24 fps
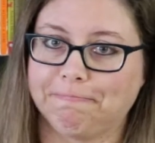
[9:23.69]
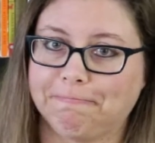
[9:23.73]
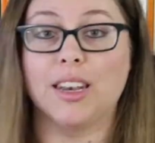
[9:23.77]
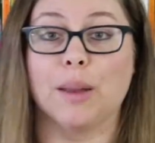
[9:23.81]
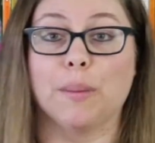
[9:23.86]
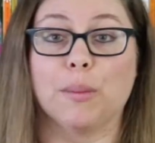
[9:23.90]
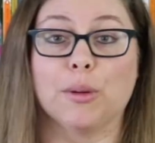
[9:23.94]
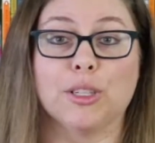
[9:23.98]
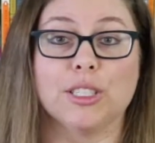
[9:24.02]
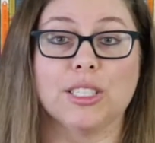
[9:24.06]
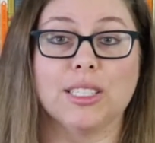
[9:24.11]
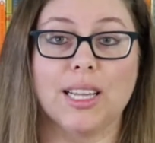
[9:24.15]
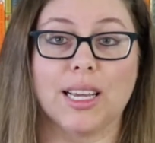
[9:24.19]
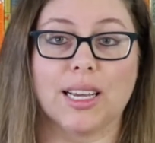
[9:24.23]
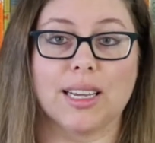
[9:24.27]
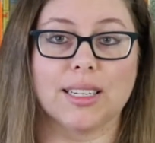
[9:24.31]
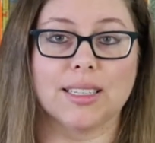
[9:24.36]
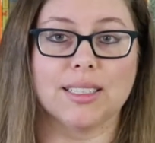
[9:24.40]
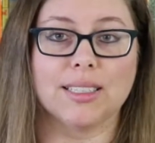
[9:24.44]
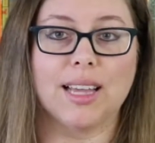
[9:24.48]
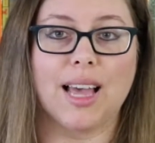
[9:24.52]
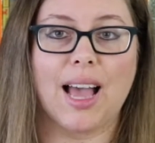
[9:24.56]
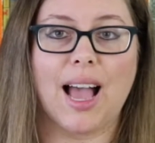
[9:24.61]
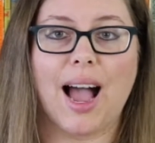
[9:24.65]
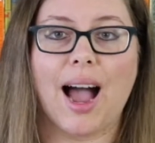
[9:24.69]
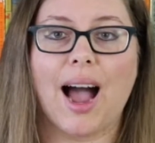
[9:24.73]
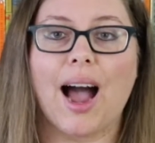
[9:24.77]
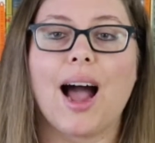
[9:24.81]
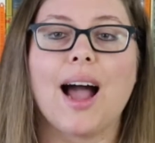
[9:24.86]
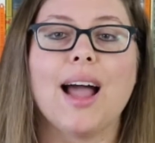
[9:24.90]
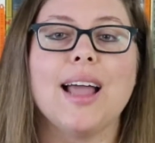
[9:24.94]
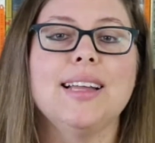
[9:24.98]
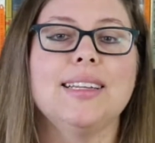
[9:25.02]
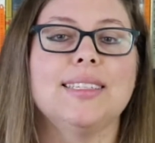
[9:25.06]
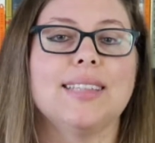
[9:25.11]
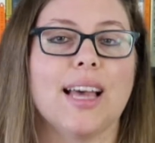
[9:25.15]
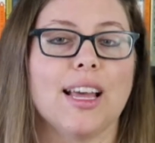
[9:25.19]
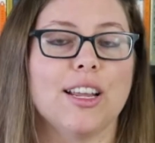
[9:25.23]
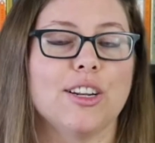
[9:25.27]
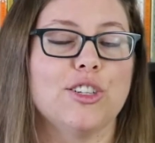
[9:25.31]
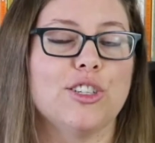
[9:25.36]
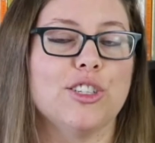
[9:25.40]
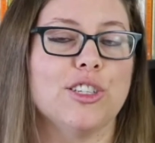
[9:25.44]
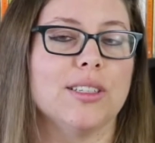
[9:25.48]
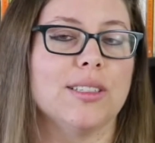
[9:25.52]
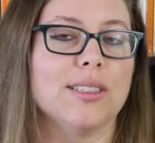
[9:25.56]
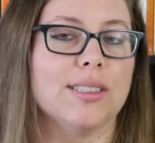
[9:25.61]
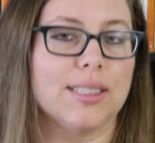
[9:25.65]
Number 6, high
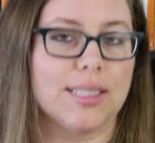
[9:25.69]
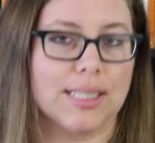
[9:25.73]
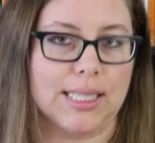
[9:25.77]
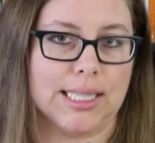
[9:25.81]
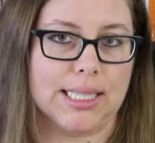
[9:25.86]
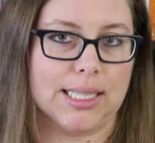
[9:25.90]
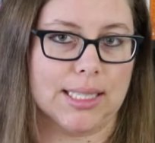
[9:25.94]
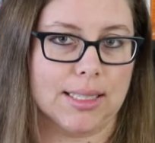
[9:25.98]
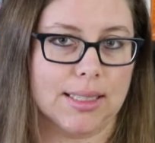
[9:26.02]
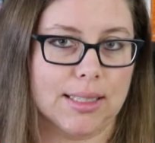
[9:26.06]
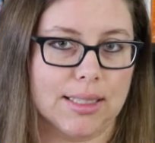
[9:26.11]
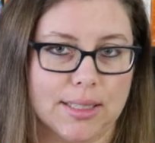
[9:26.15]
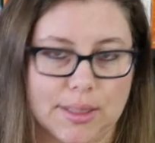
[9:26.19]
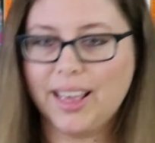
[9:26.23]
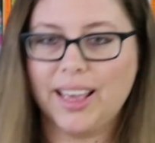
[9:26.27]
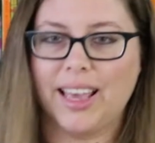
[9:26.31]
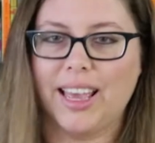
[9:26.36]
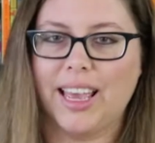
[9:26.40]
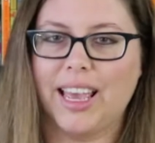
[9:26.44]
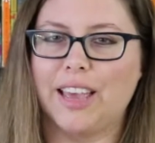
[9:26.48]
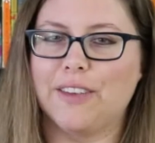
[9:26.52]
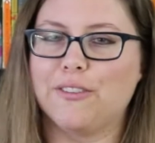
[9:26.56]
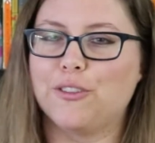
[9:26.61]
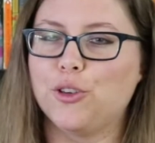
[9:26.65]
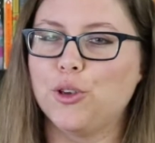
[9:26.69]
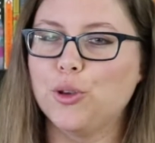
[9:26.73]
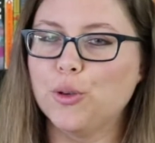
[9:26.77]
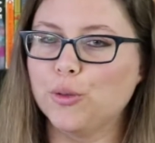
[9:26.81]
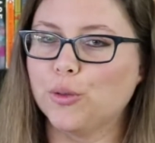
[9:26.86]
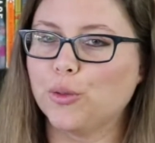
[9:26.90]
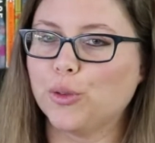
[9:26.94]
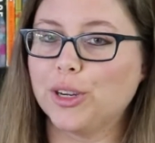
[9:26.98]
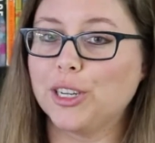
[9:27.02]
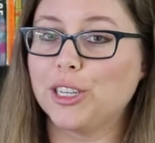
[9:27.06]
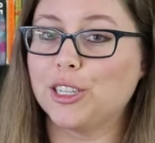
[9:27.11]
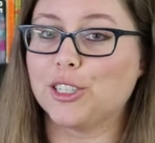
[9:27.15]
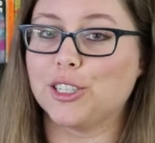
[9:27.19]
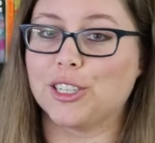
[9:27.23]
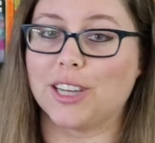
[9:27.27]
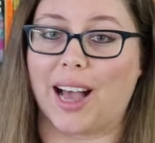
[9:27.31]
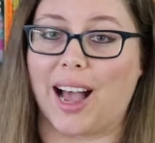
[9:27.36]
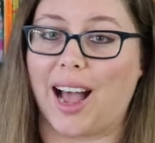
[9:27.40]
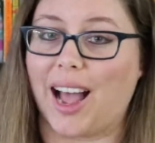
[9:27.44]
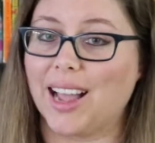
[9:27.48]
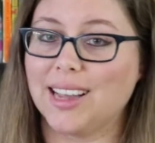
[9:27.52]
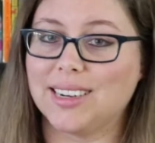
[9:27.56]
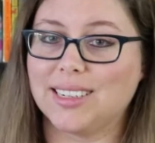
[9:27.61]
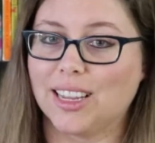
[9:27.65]
tension scenes. If you've reached a
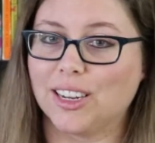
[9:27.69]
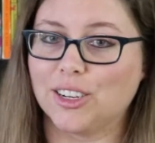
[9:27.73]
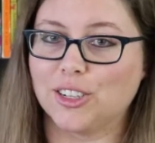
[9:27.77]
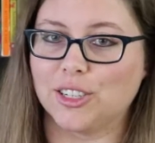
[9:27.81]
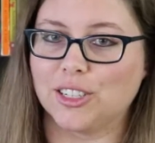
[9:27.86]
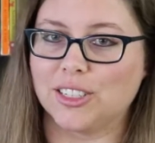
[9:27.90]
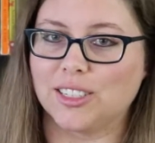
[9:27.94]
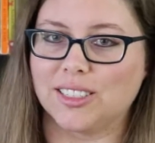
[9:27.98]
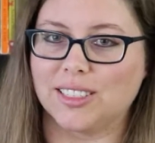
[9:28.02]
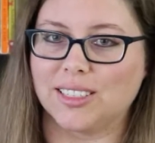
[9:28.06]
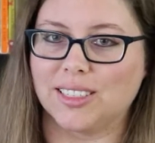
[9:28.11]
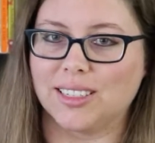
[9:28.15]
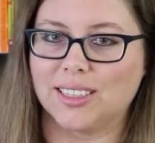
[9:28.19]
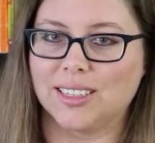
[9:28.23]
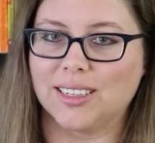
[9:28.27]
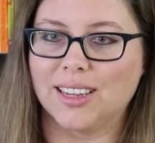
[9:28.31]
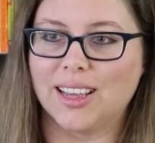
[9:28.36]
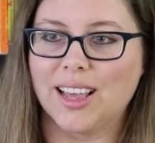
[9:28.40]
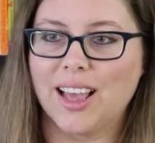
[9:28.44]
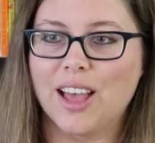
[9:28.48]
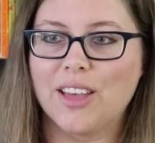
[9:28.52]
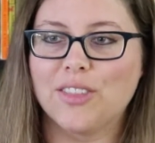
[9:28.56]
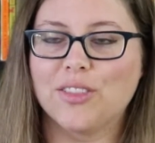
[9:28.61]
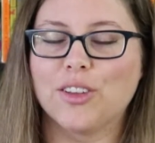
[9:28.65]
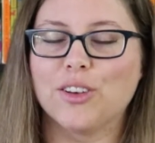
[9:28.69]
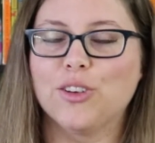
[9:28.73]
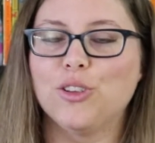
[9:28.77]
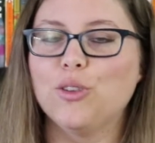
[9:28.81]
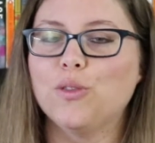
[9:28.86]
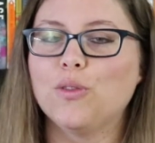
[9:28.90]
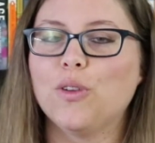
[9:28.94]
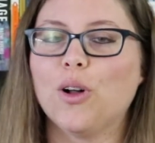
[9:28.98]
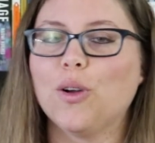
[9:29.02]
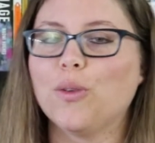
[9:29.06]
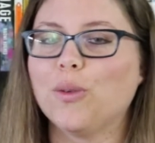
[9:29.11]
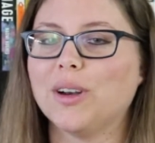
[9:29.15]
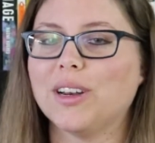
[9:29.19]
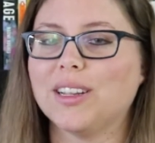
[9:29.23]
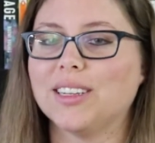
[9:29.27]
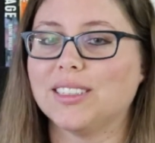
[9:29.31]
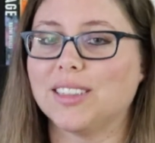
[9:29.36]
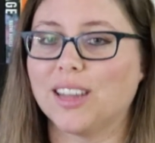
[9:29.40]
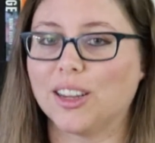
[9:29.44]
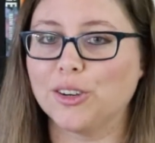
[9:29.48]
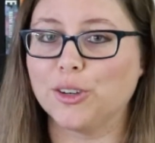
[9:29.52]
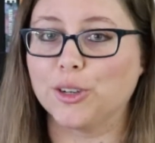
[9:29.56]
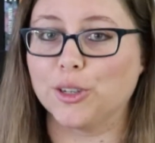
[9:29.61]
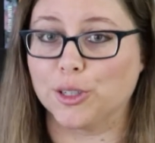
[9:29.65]
high tension scene, then you've already
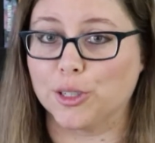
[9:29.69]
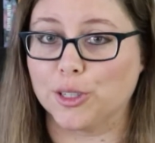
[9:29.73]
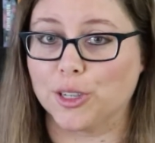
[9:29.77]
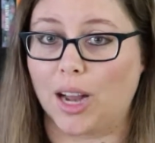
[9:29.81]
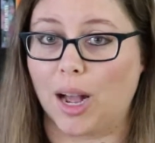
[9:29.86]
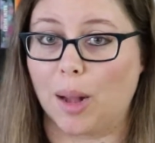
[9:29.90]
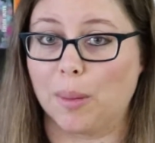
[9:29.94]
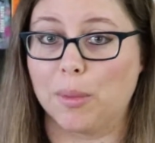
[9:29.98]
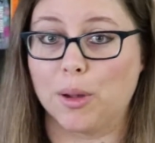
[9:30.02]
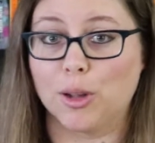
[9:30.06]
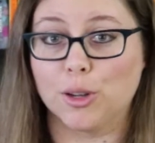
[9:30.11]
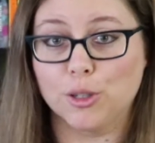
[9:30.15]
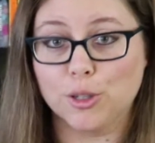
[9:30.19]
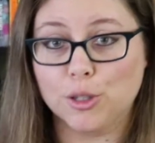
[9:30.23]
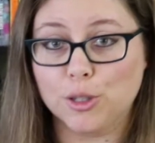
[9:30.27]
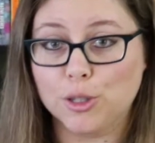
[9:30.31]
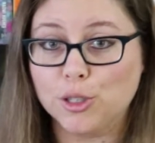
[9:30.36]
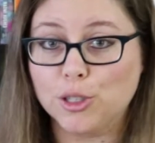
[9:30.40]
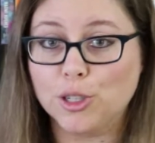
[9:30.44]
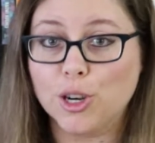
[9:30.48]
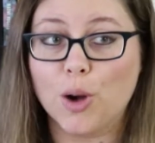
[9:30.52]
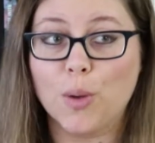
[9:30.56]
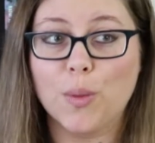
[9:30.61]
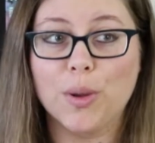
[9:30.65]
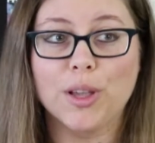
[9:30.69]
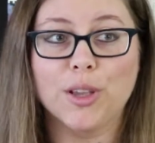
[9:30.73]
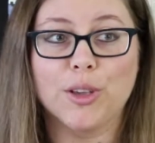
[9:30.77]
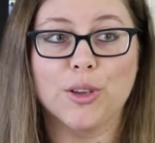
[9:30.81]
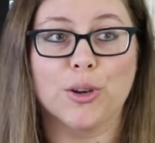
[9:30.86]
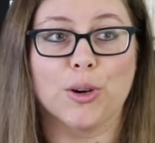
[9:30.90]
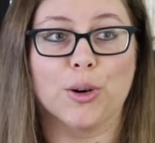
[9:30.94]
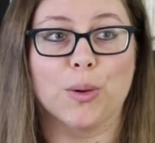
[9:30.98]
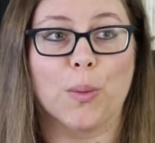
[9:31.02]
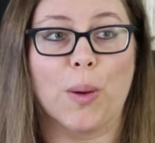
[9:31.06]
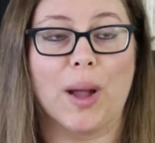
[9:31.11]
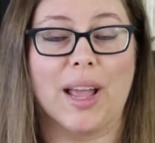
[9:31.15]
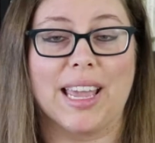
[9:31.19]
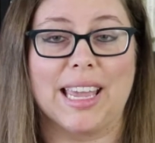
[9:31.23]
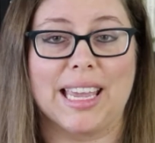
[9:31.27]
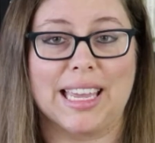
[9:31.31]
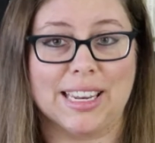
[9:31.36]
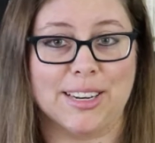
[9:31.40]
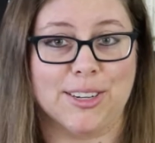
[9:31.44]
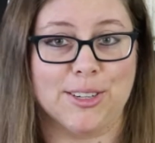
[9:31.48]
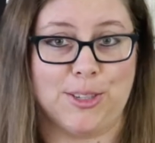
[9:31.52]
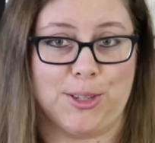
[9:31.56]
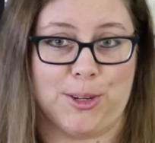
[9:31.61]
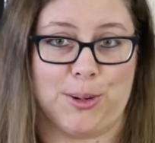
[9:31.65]
done your job showing your way
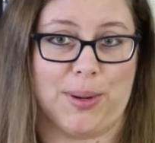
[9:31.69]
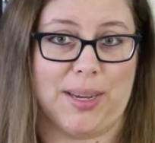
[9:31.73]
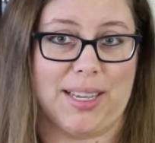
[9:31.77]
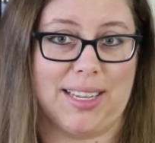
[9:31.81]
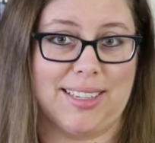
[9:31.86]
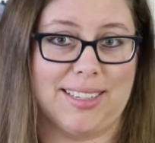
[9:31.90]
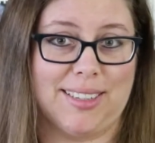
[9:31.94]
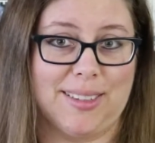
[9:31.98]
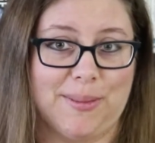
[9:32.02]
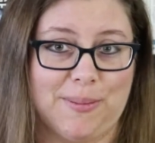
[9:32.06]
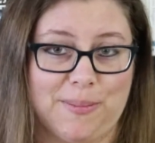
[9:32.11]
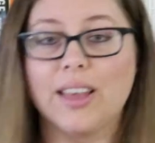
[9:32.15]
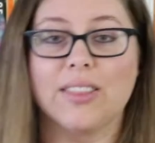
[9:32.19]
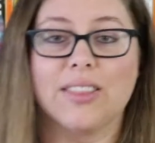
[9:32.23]
into it.